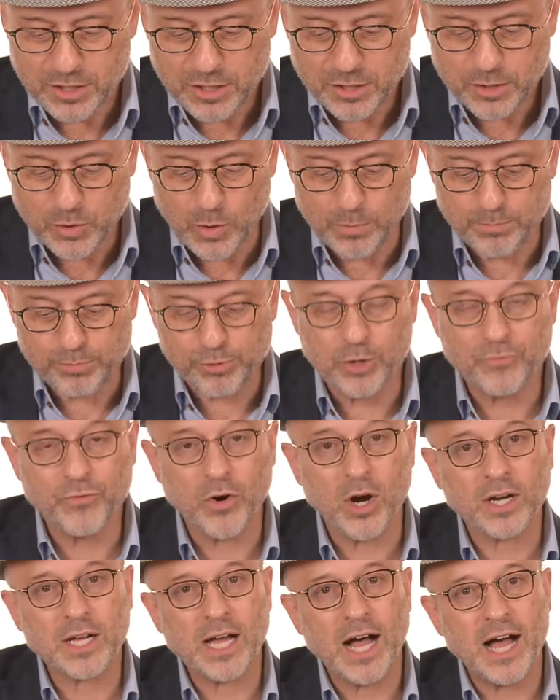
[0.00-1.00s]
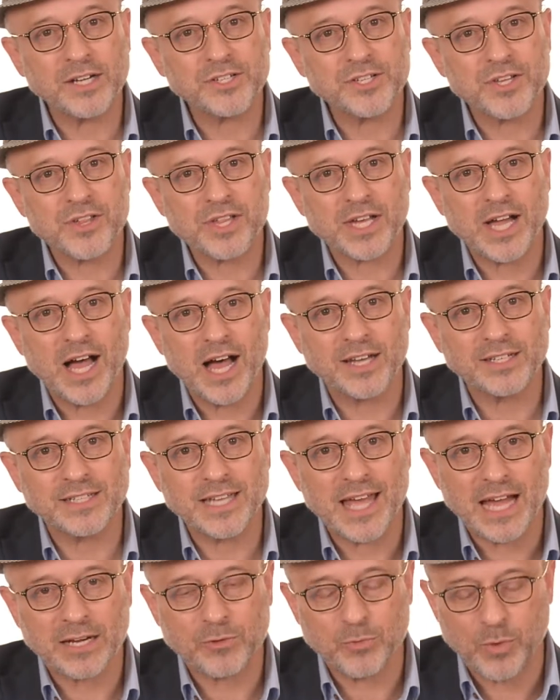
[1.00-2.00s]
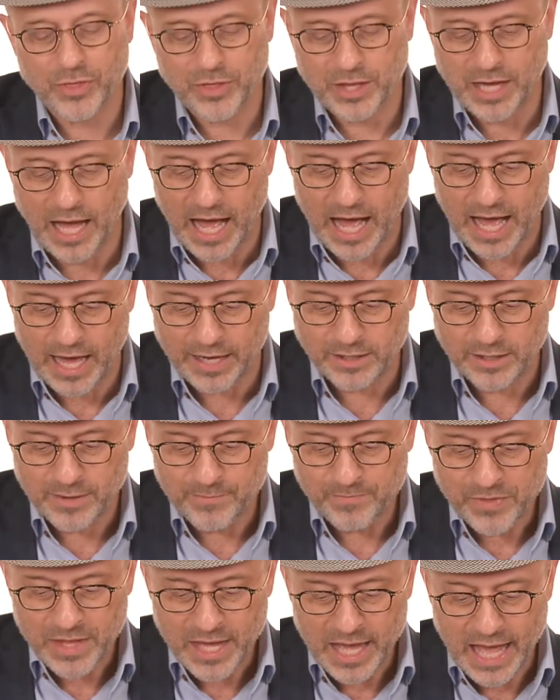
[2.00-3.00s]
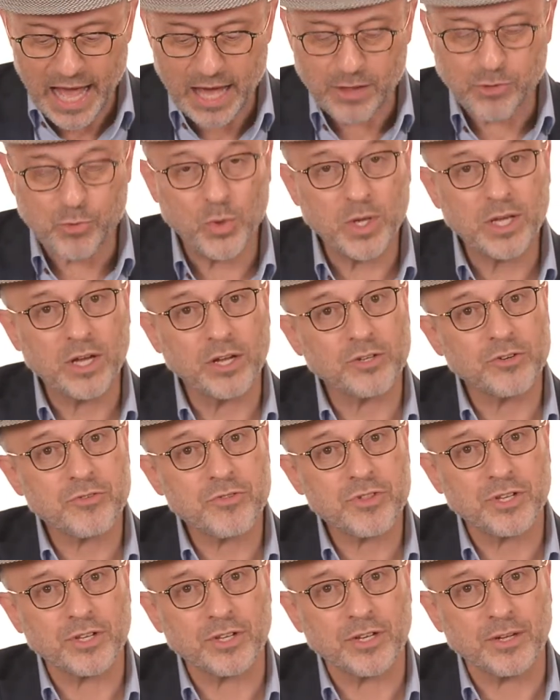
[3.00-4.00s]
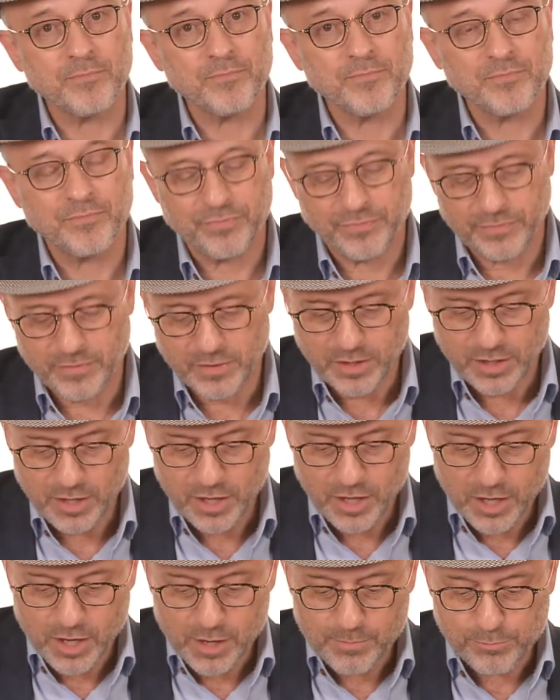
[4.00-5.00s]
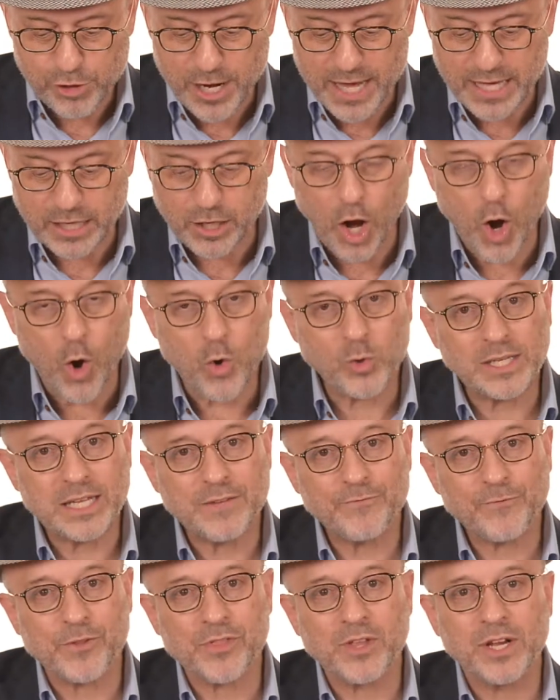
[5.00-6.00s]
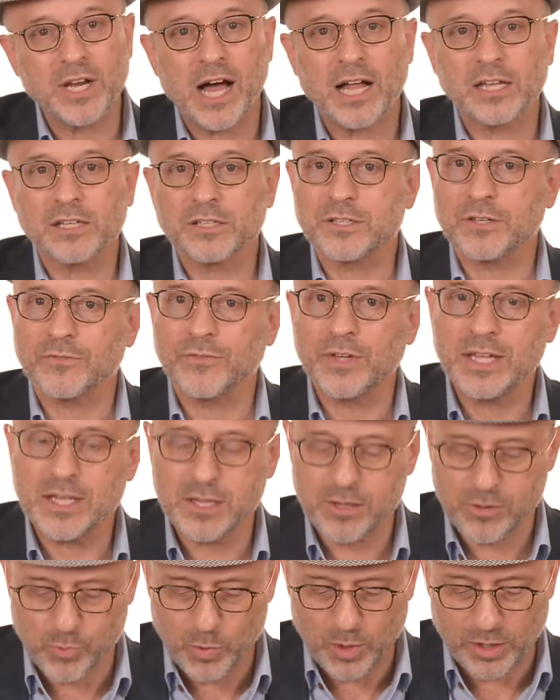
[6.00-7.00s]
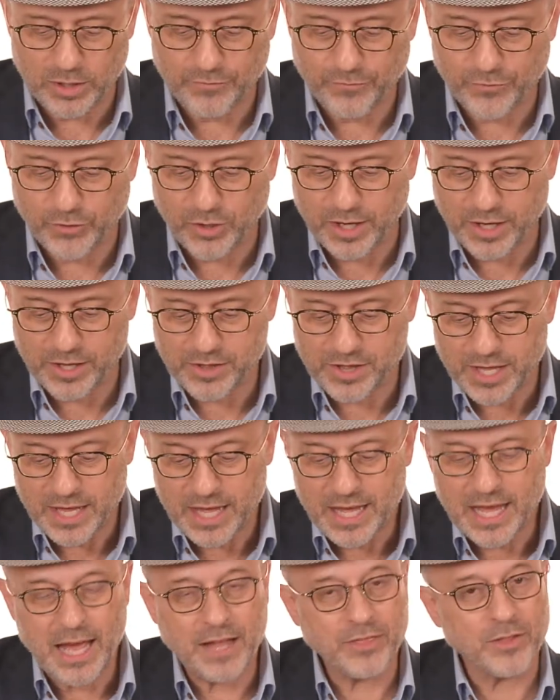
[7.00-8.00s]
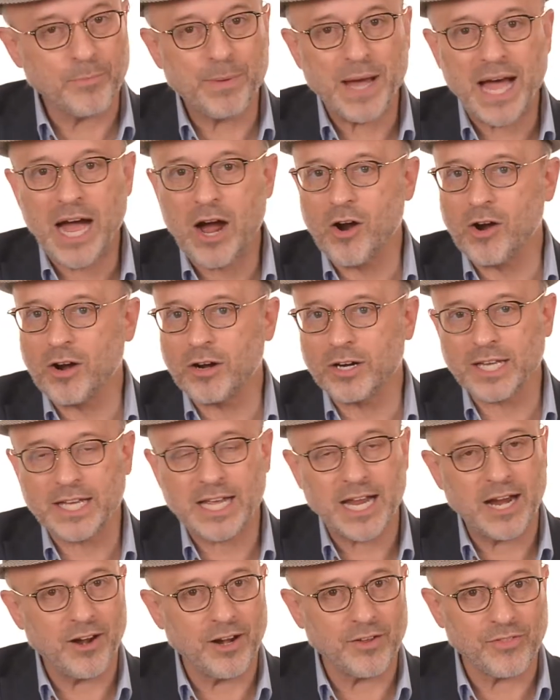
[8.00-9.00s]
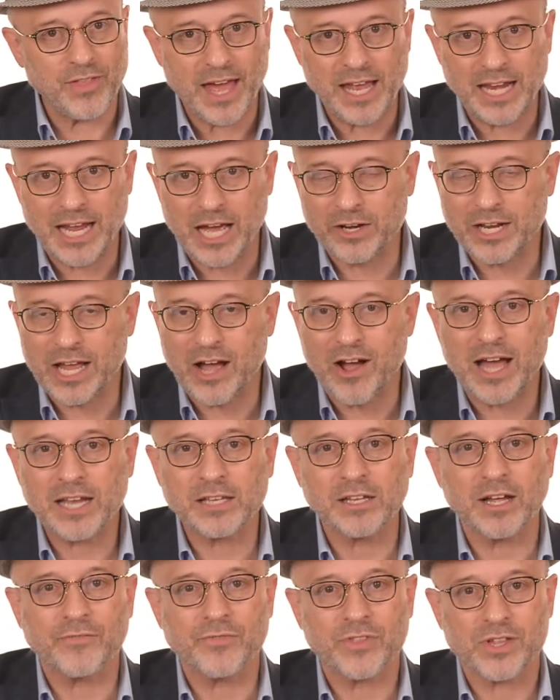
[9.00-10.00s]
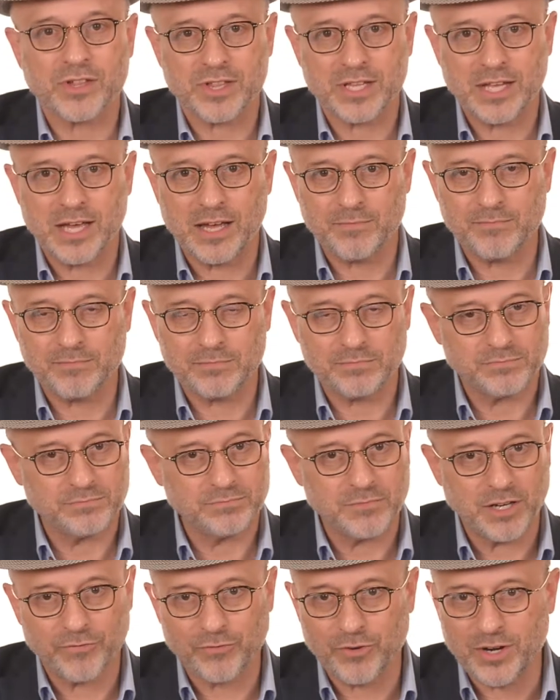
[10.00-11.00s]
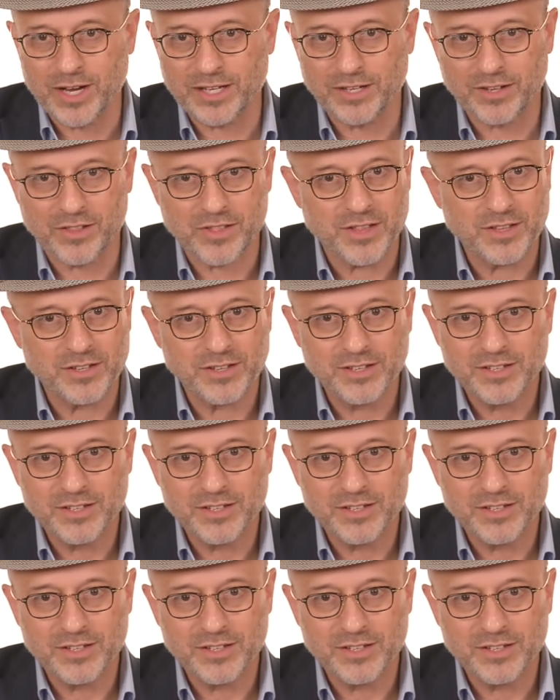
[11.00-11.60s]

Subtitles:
to improve our conscious contact with God as we understood Him, praying only for the knowledge of His will for us and the power to carry that out. Now, I love this step, my friends.